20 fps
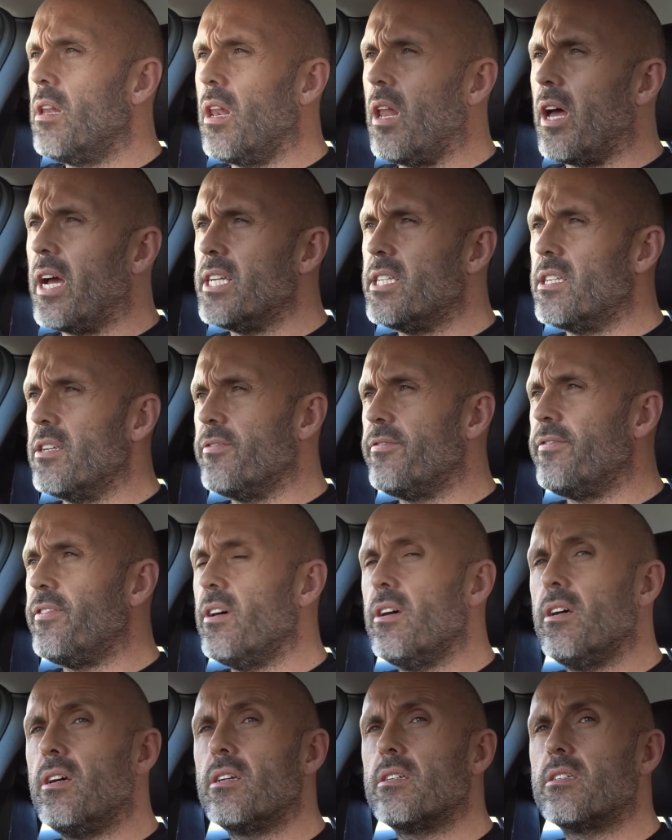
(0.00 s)
Light at
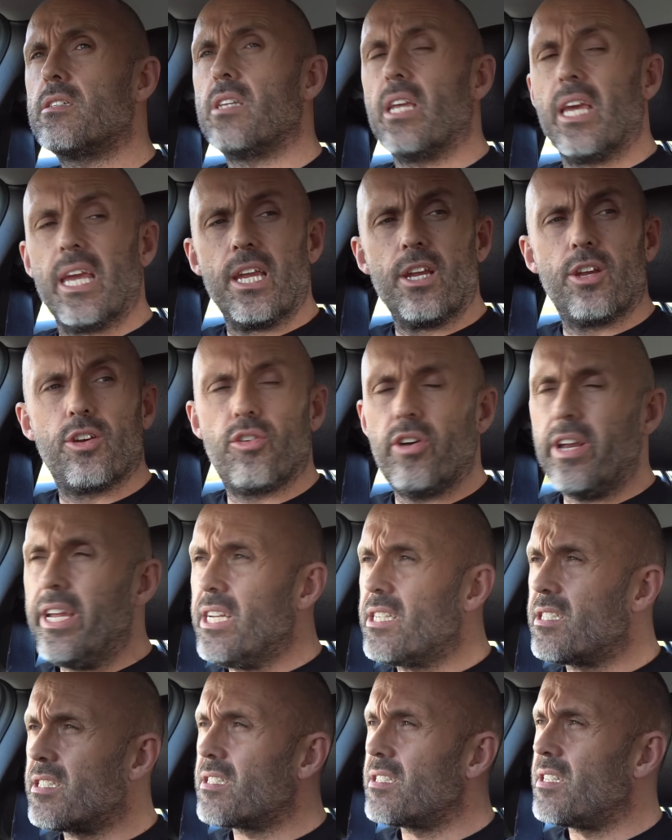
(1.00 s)
first,
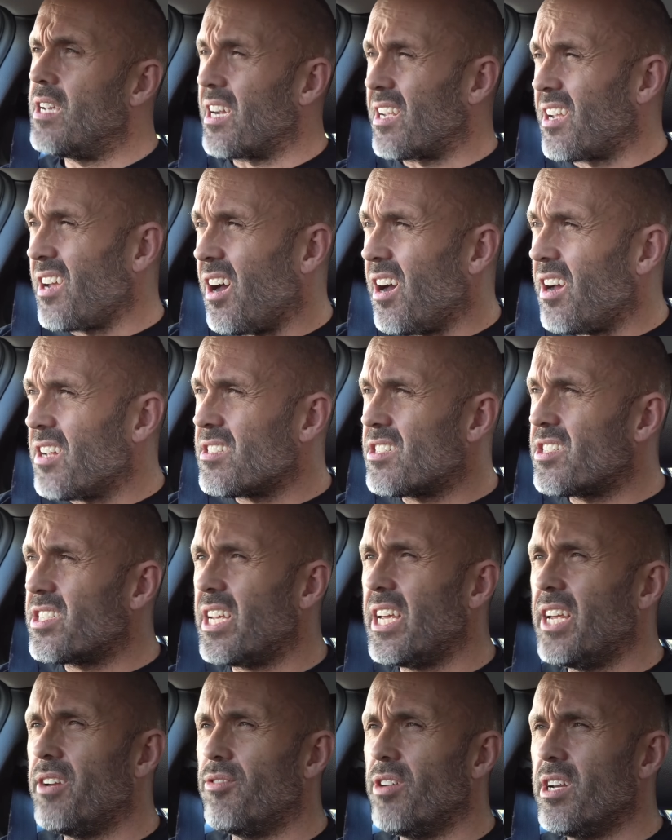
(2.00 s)
increase, I can't
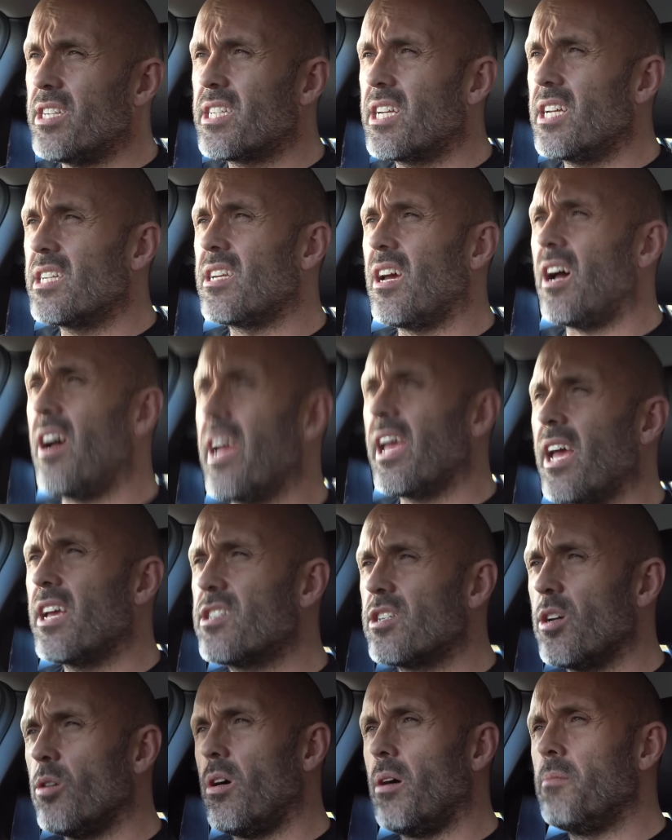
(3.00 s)
see, risk is higher,
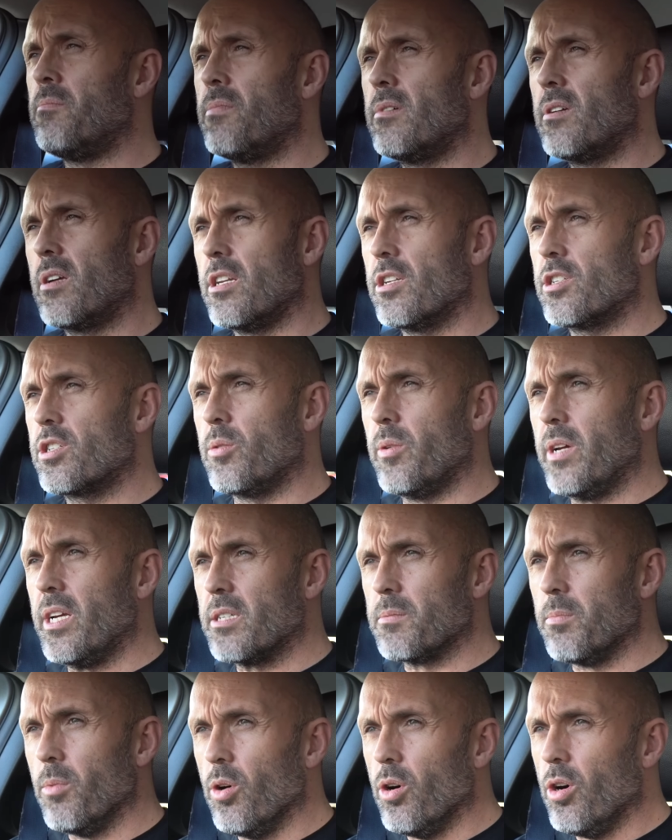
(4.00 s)
so I'm going to
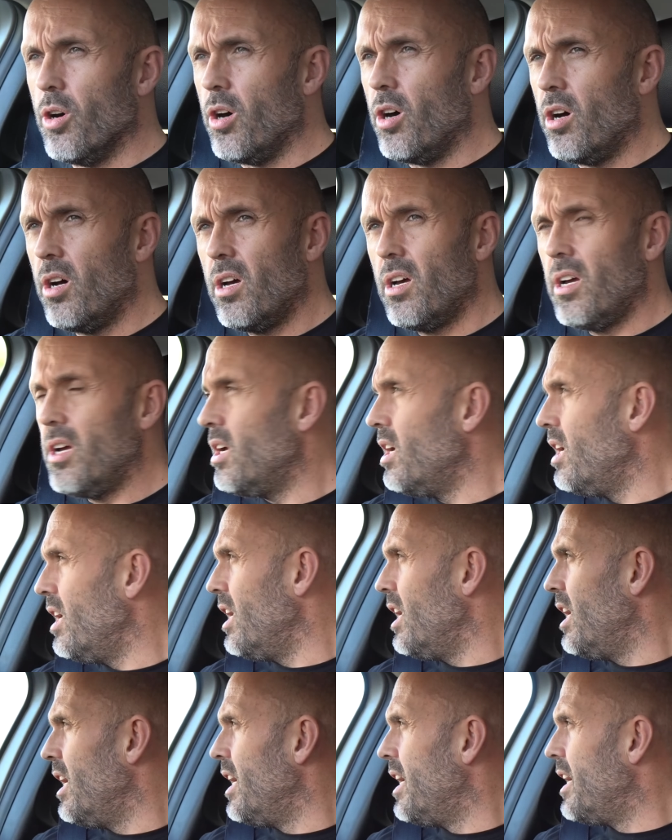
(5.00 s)
squeeze more.
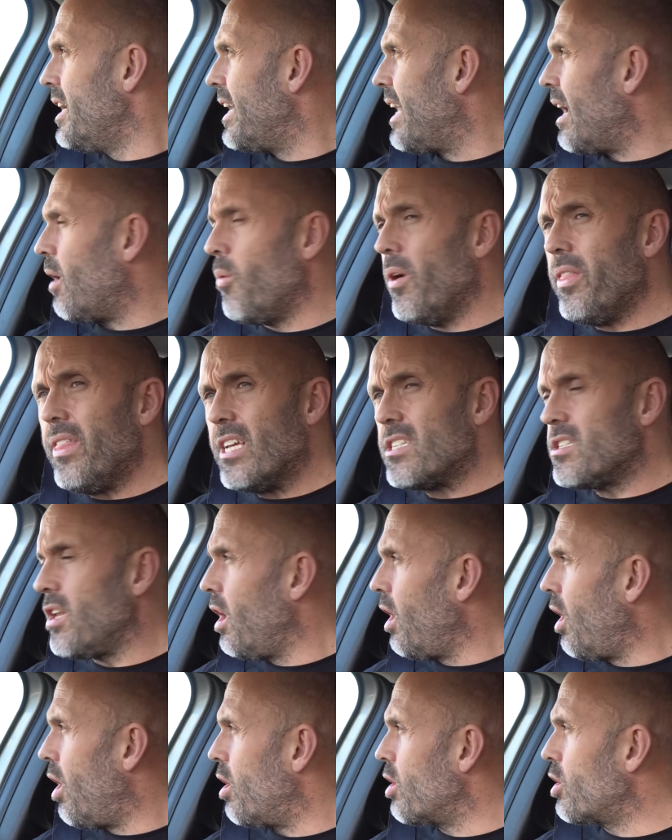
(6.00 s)
Now when there's a
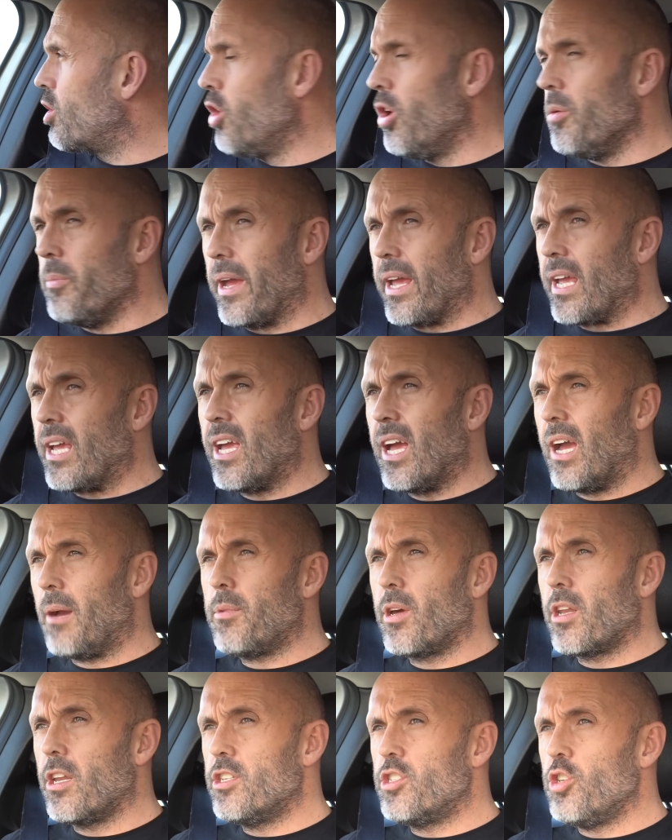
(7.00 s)
lot coming,
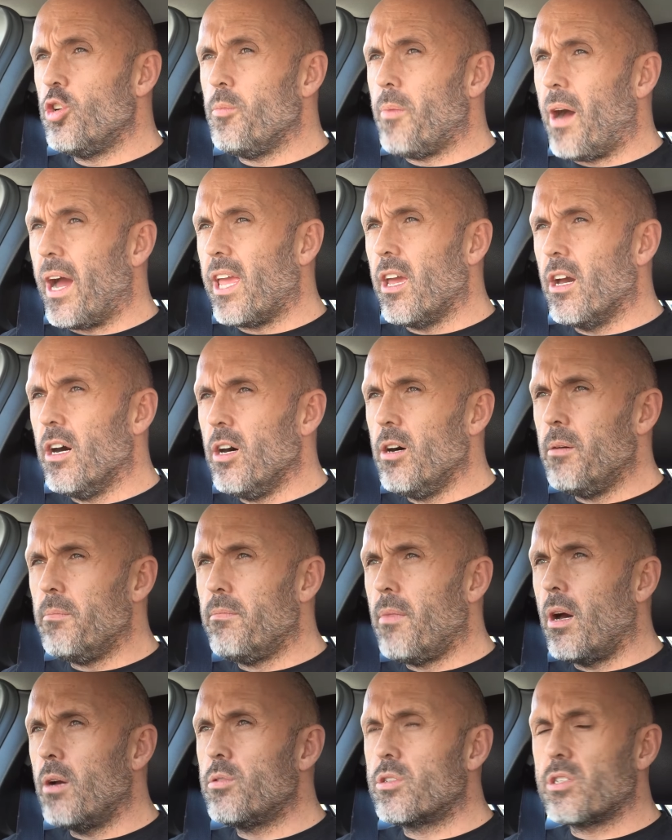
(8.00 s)
I'm going to do my
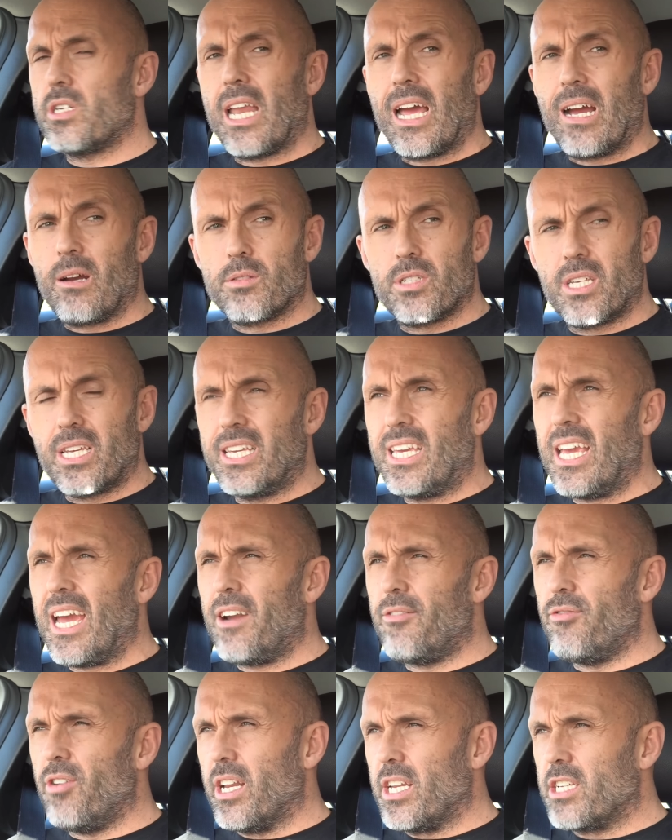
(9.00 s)
utmost now to
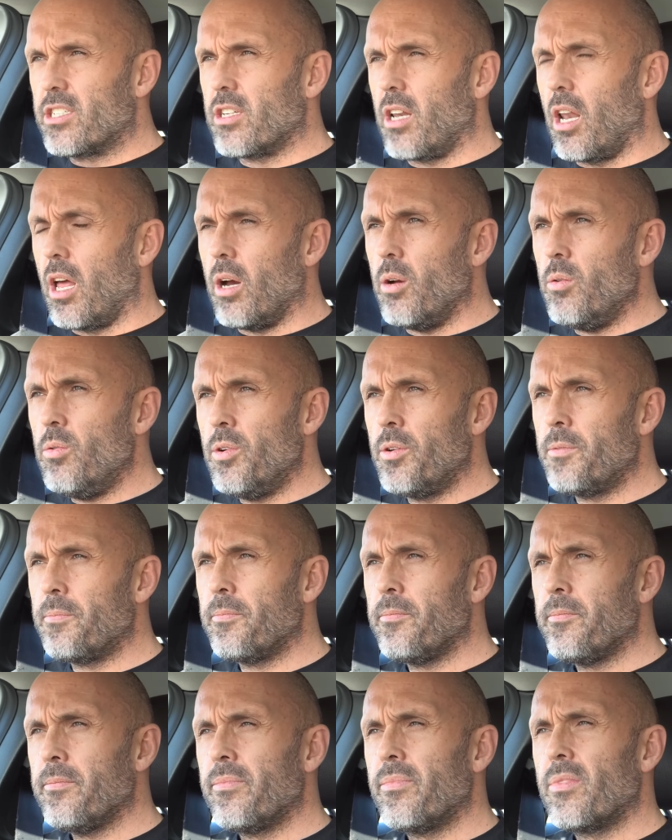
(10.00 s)
get really slow,
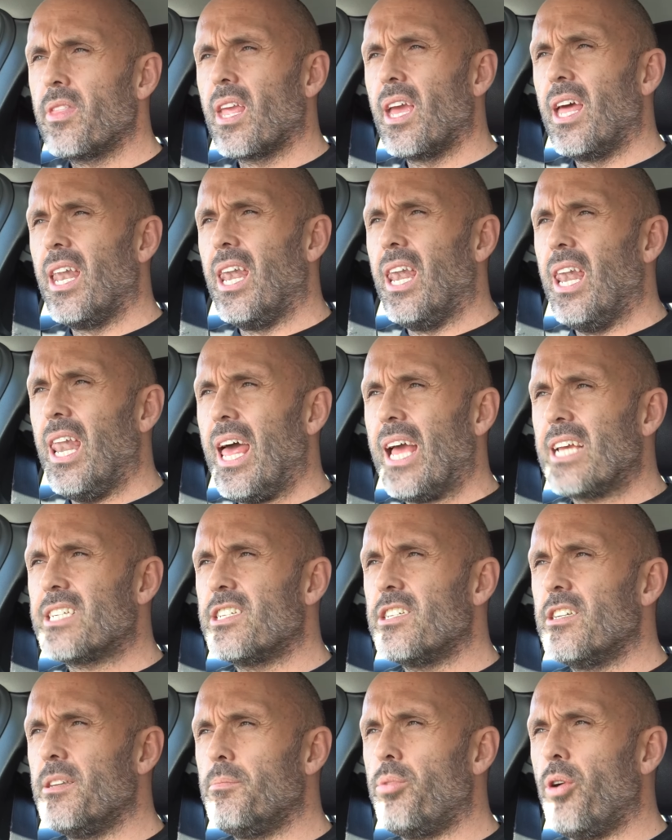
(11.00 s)

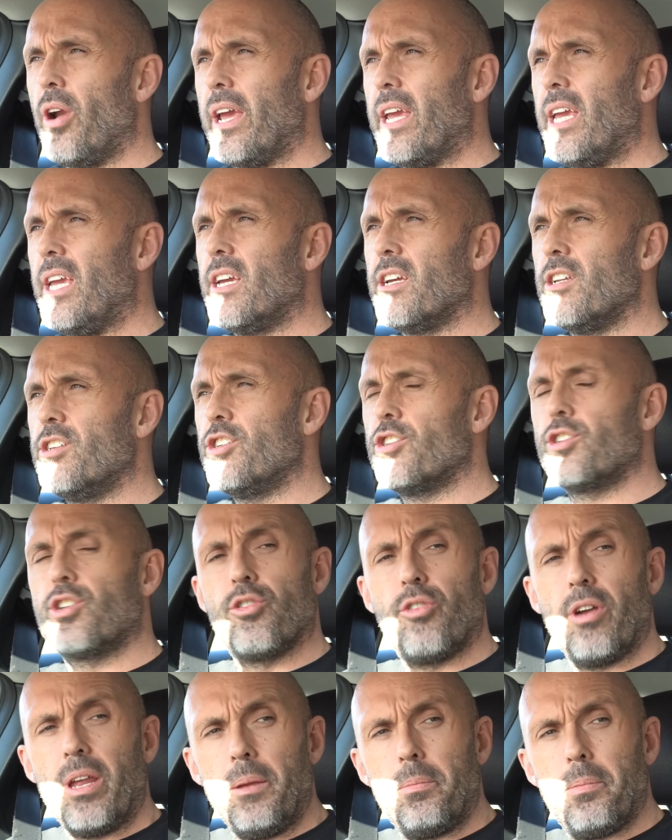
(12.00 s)
lessen the brake and just
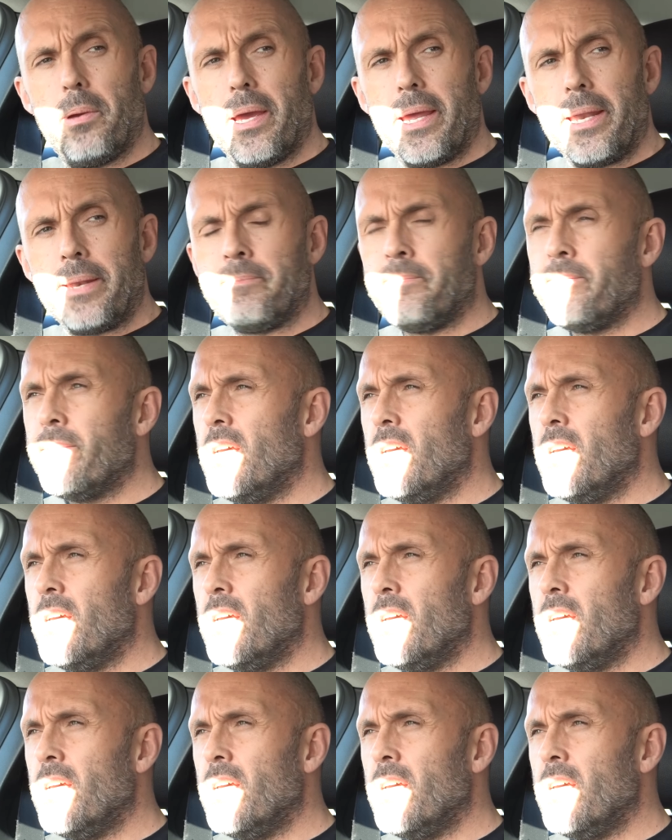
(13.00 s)
creep in.